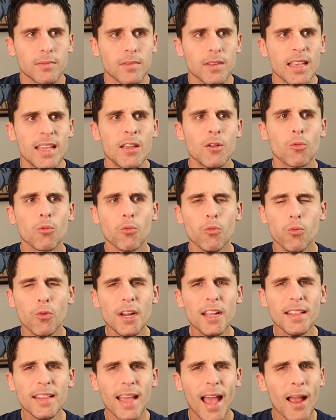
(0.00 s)

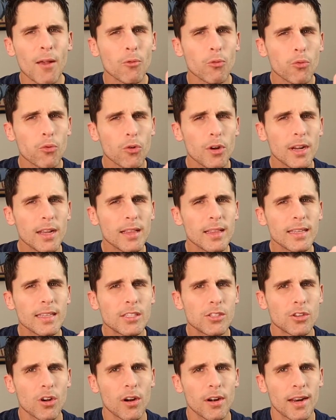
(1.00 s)
I really
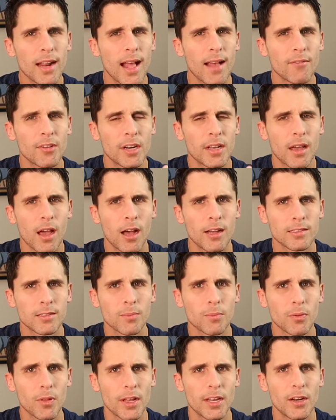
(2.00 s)
started having to
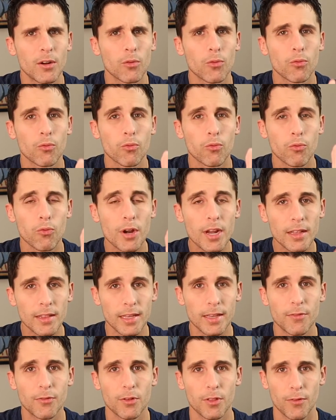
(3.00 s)
contemplate it
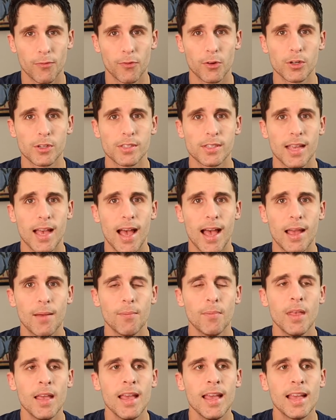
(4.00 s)
really for the first
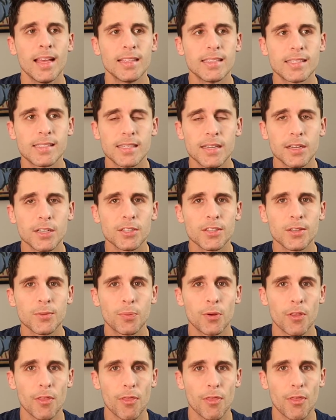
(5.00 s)
time and seriously
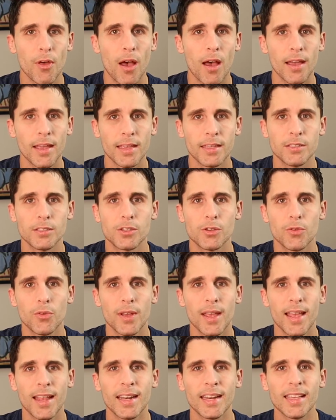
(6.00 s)
put thought into
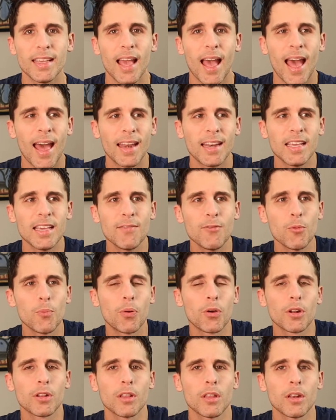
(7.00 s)
it and had even
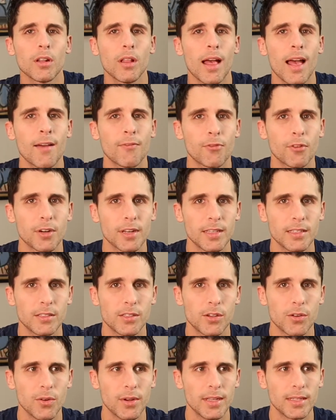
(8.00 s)
put a little effort
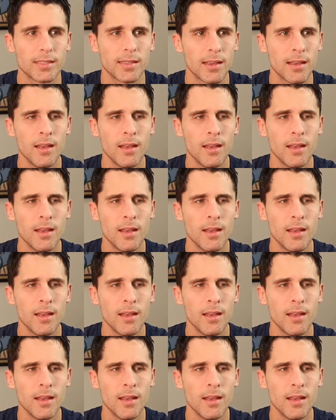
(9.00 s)
into it